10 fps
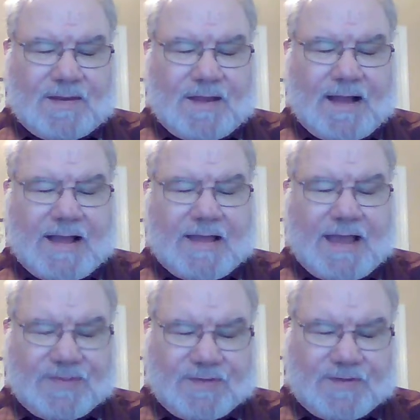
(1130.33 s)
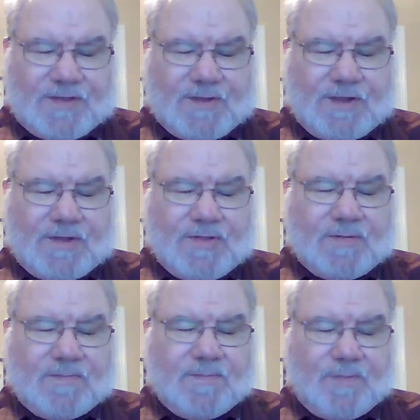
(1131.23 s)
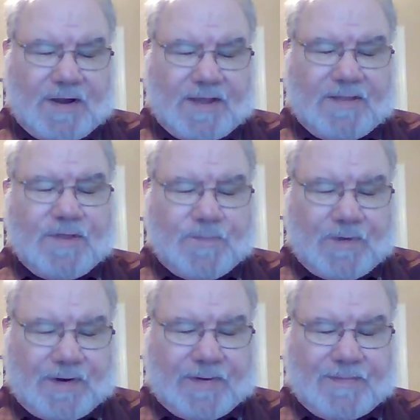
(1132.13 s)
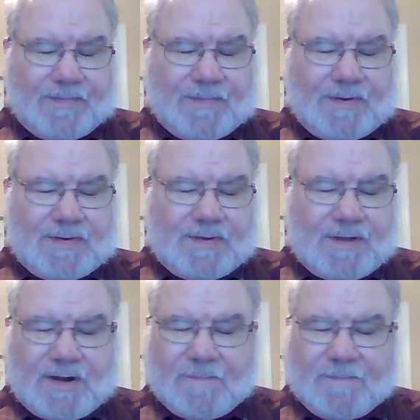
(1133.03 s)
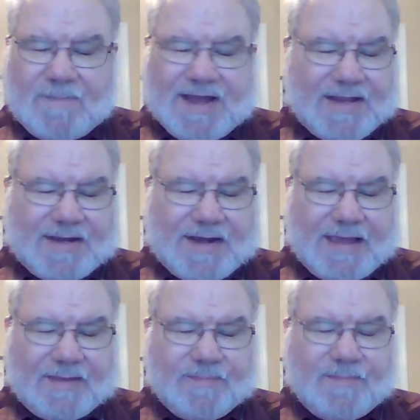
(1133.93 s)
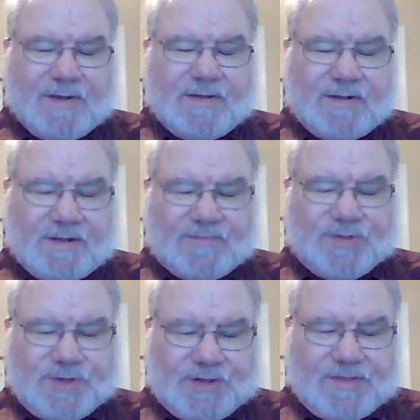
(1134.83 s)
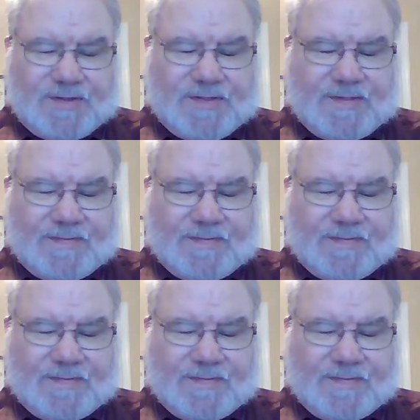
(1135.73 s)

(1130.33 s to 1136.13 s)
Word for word: I ask these things and pray this prayer in the mighty name of Jesus.